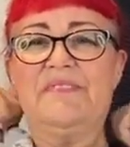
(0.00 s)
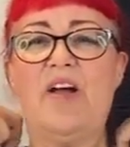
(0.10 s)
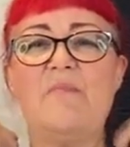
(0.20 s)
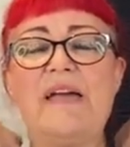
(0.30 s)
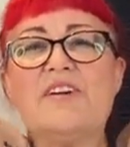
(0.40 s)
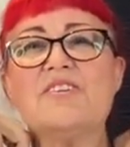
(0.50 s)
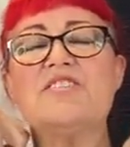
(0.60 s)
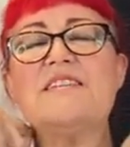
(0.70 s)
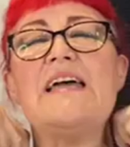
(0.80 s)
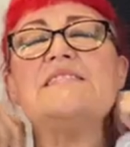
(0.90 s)
Oh my gosh,
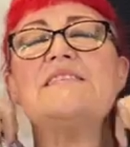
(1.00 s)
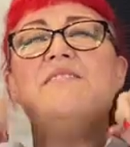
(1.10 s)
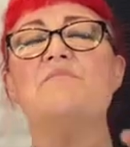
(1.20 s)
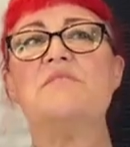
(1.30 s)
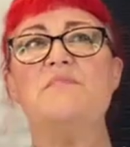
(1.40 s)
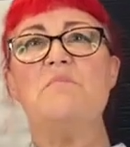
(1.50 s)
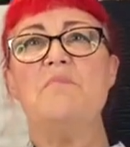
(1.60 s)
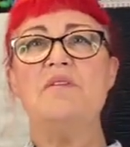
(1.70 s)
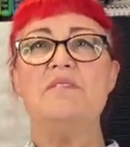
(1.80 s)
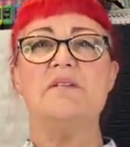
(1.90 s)
Tessa, it must be
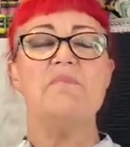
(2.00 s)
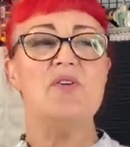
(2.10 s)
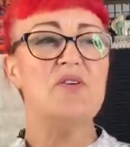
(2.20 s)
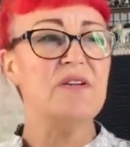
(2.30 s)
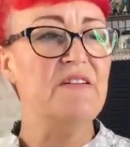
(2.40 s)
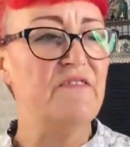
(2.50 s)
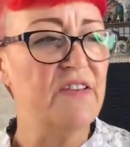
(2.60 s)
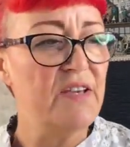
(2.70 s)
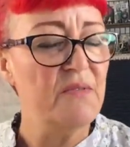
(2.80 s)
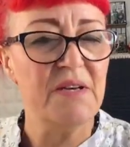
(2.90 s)
Monday morning for
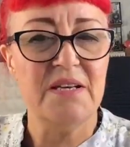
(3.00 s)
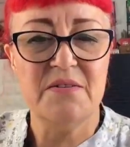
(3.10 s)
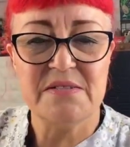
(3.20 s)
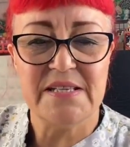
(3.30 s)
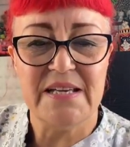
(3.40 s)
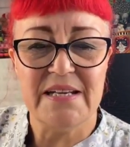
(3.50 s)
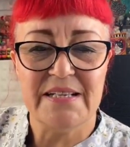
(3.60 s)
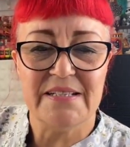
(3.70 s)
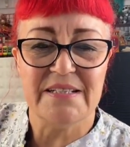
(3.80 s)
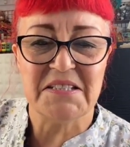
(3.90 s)
you in New
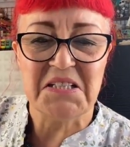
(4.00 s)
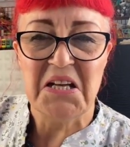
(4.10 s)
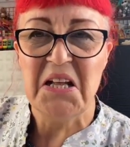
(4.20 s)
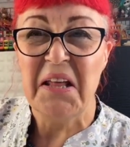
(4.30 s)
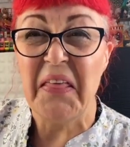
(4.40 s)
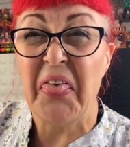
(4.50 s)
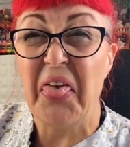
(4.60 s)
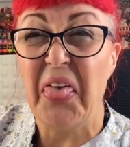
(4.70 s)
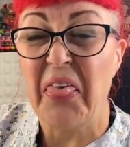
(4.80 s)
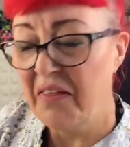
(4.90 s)
Zealand.
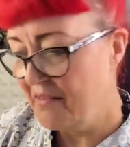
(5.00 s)
Ugh.